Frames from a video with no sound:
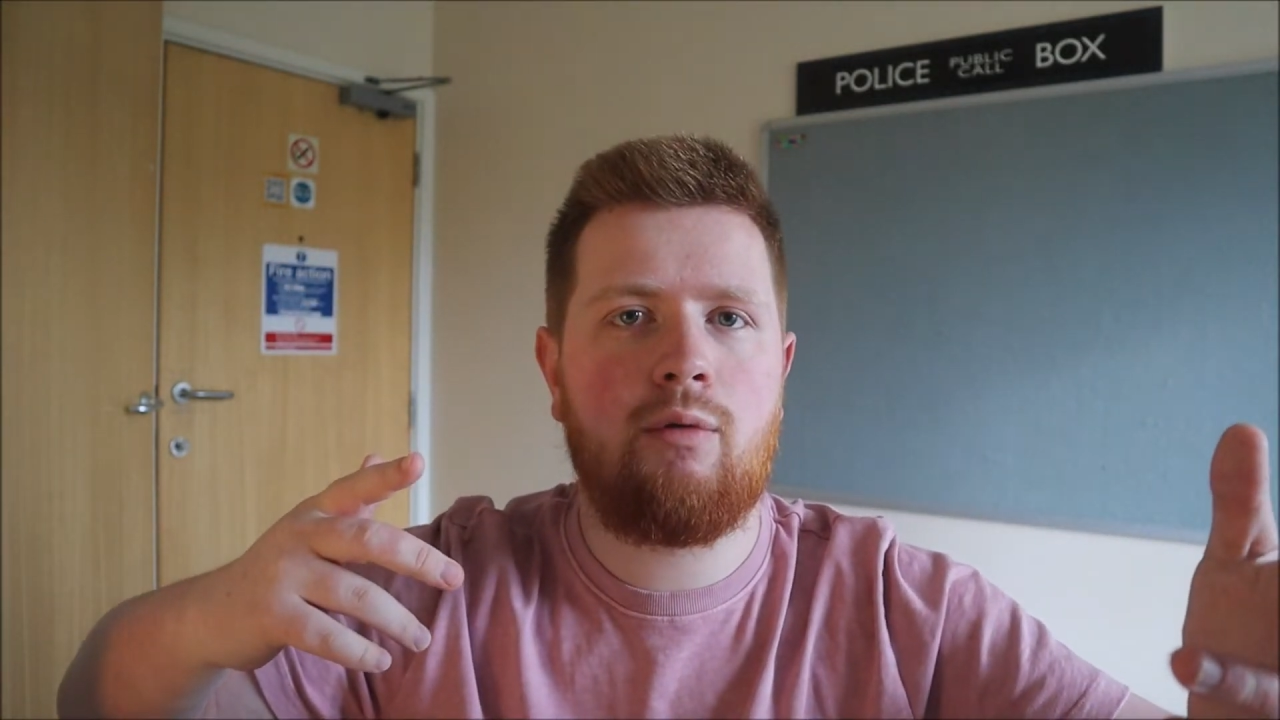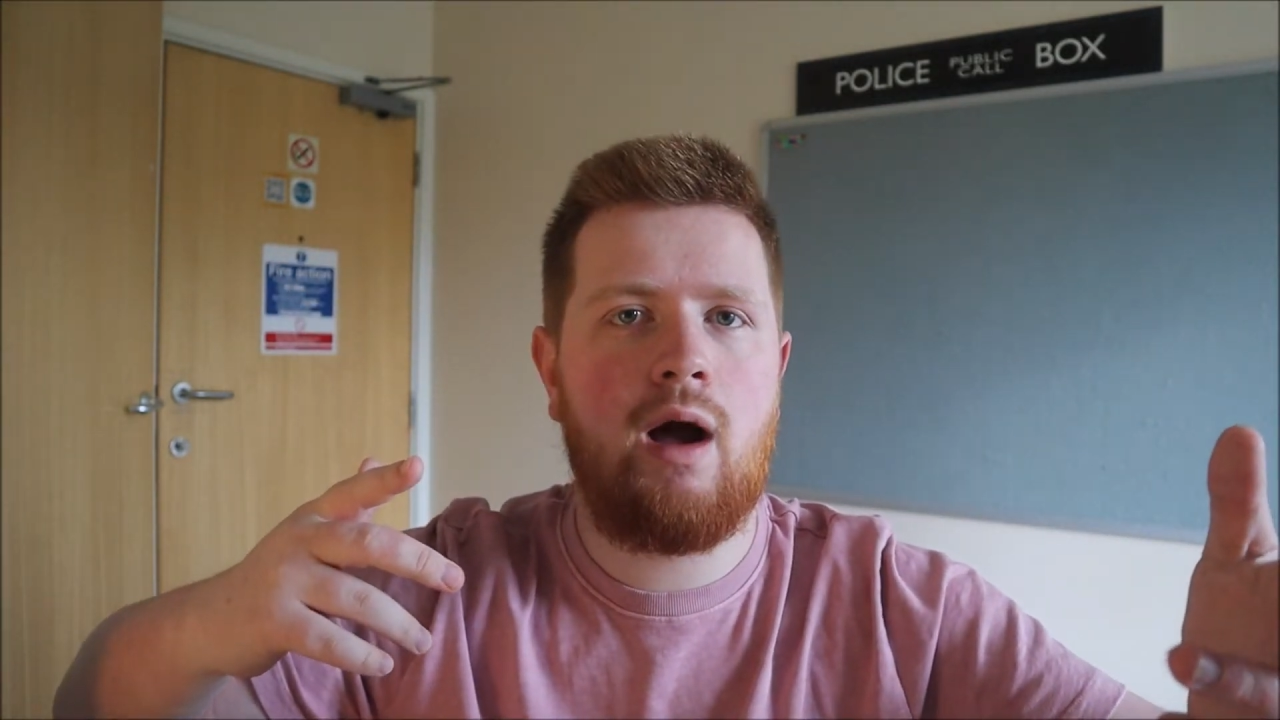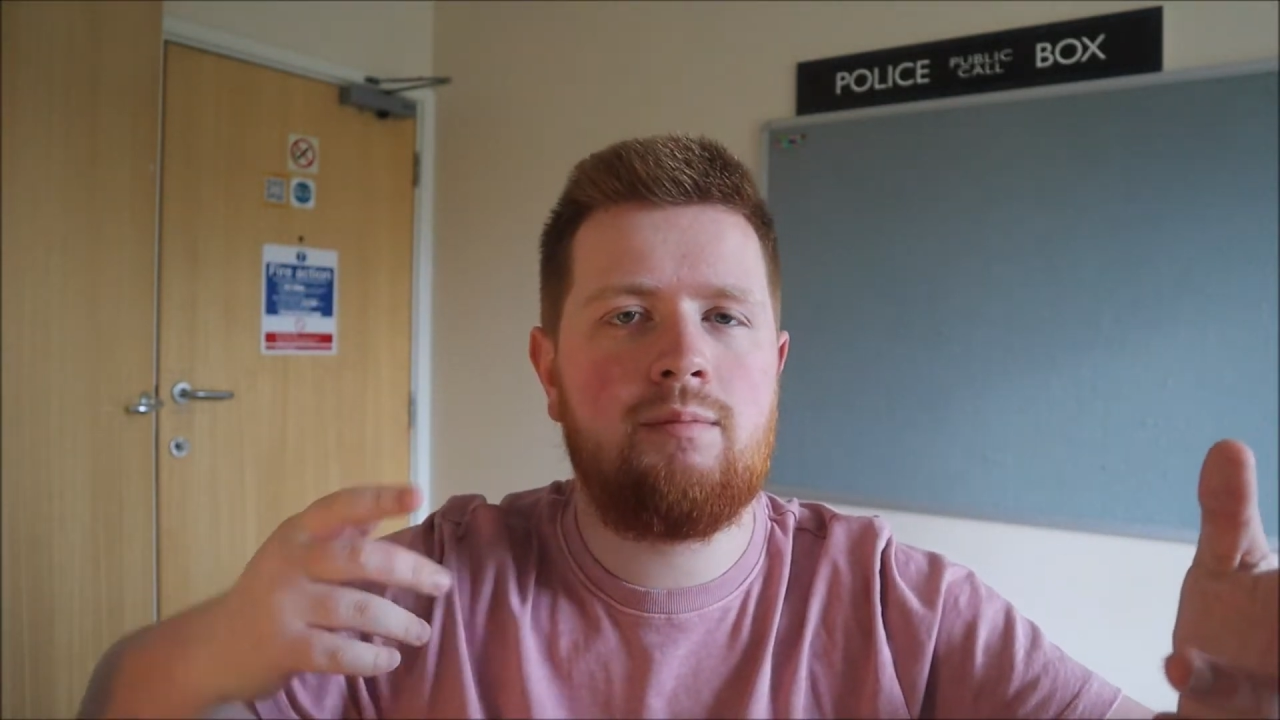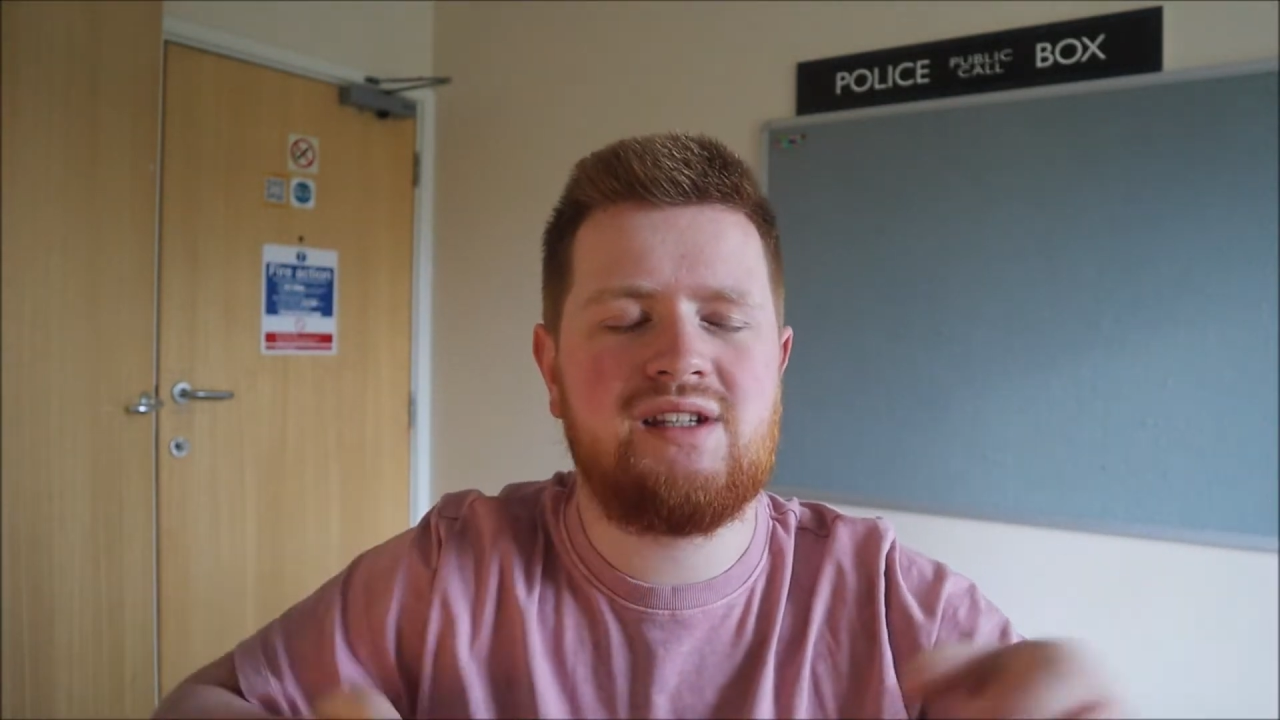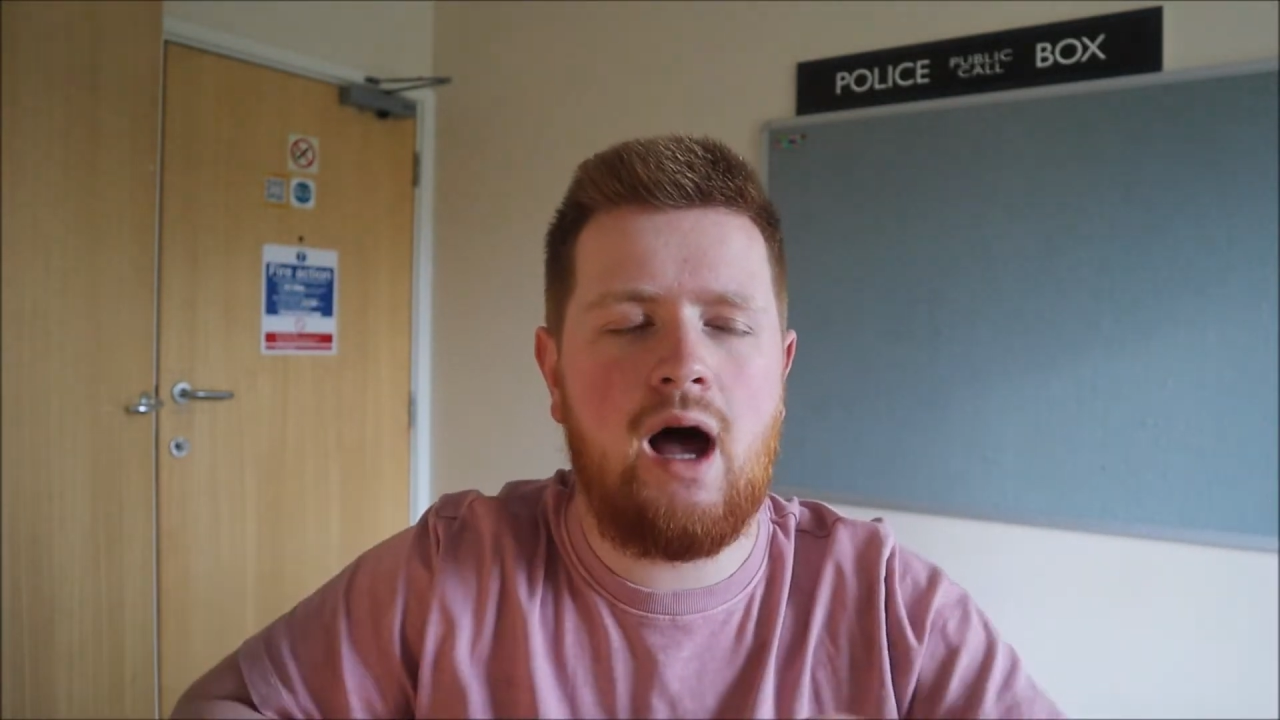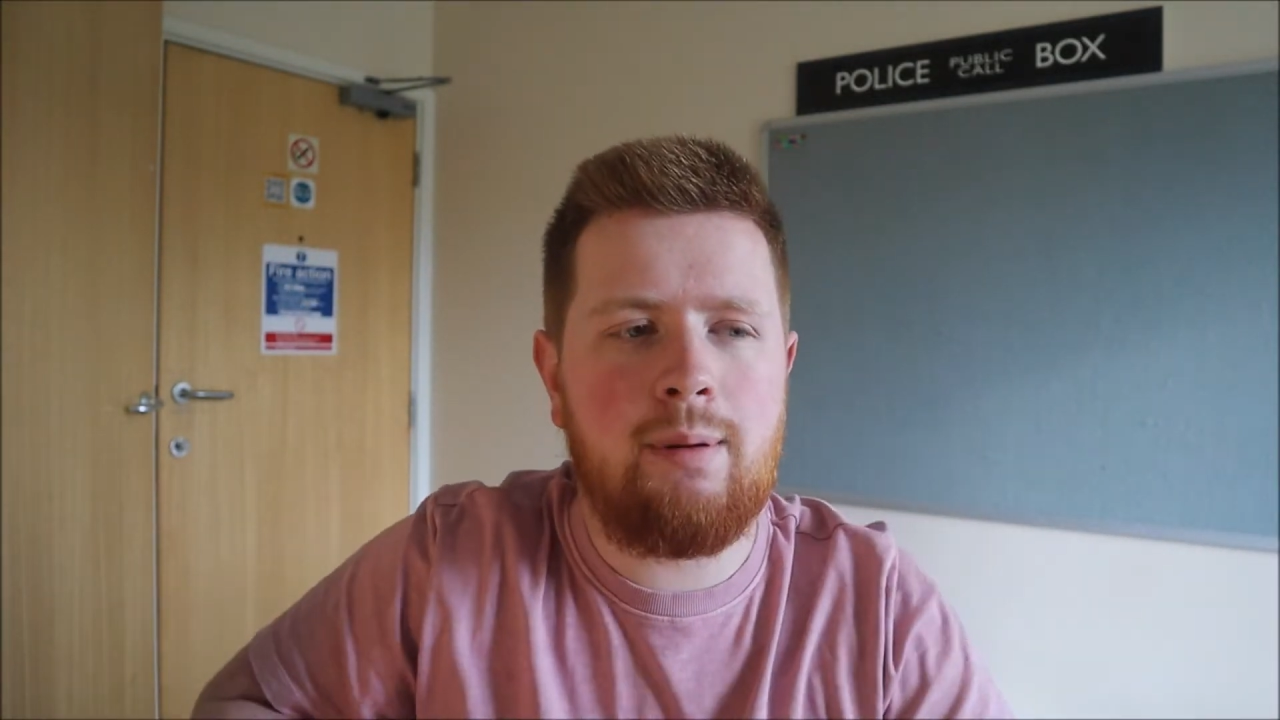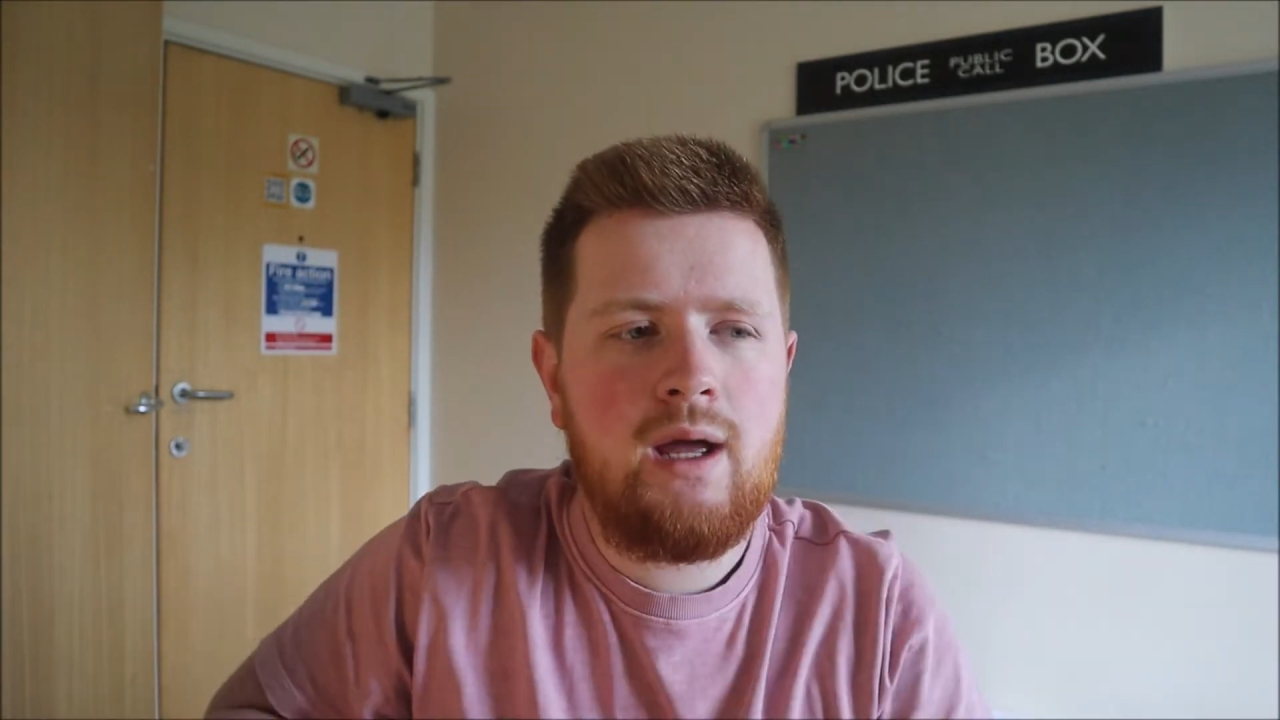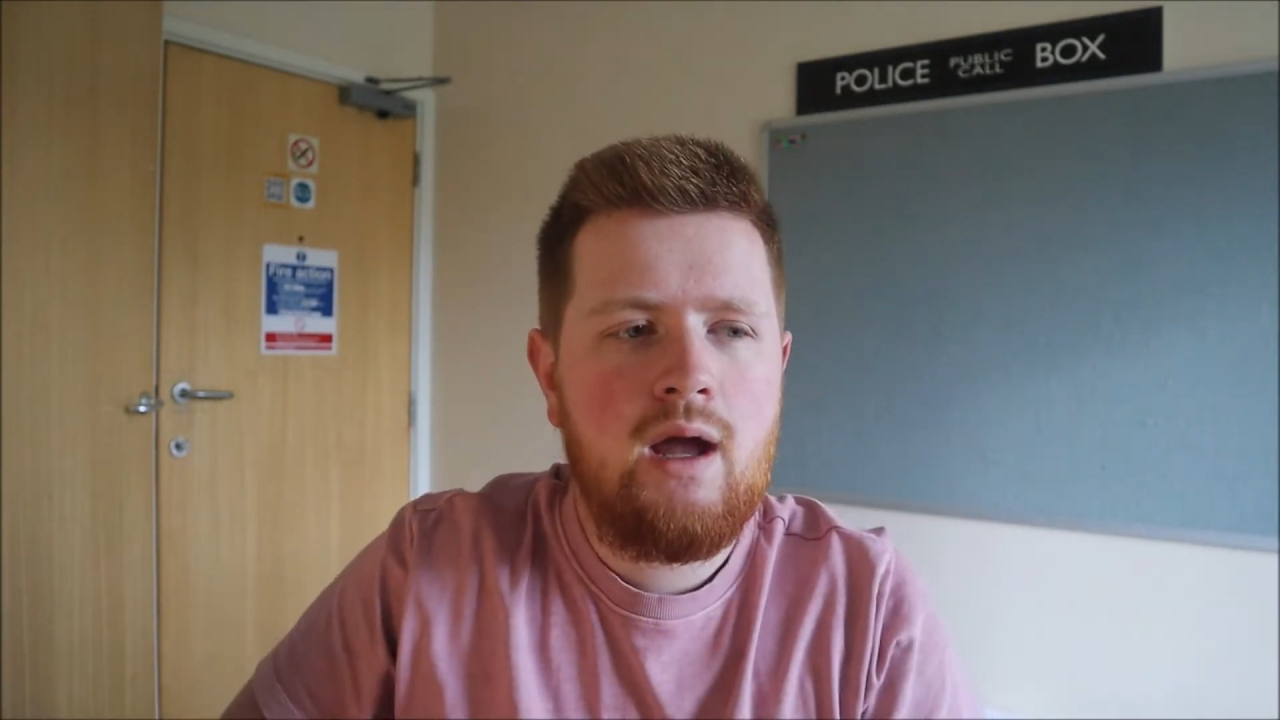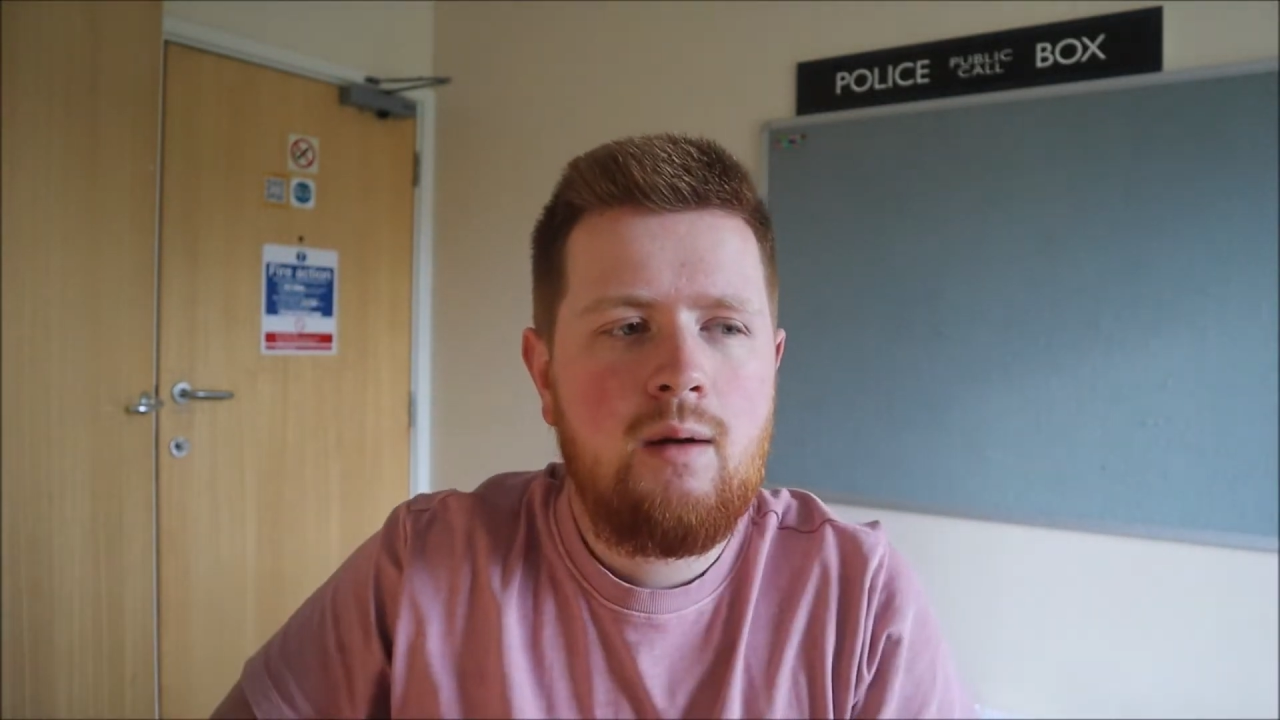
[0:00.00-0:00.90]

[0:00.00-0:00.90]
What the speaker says: comes up,